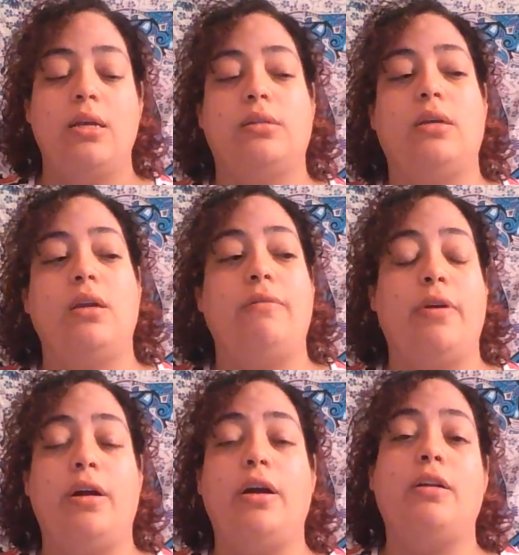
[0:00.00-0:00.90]
So you
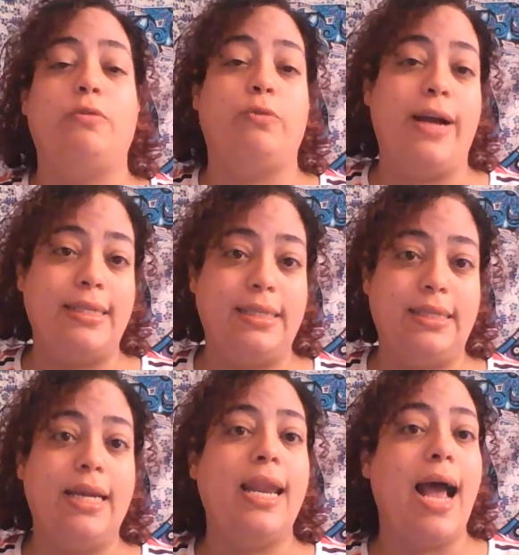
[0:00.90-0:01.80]
ever heard of
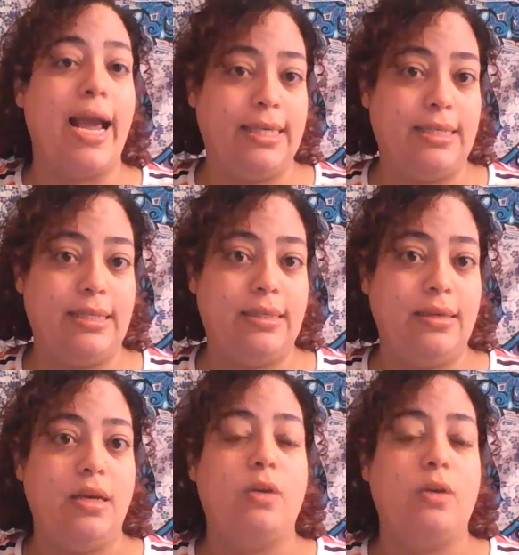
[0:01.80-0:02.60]
rest and ice?